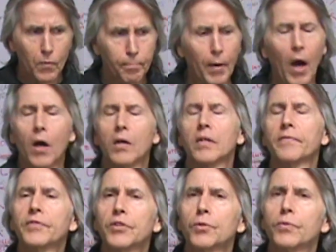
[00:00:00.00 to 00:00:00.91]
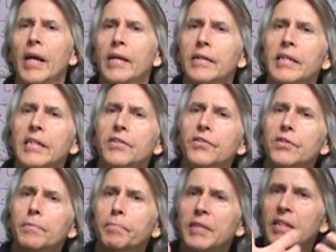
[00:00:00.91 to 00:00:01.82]
part of you that needs
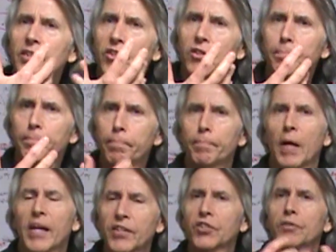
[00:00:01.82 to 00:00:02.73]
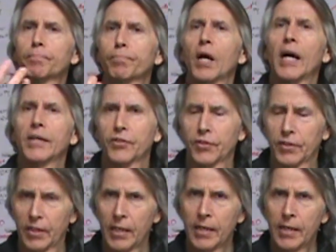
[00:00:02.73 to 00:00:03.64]
to be expressed.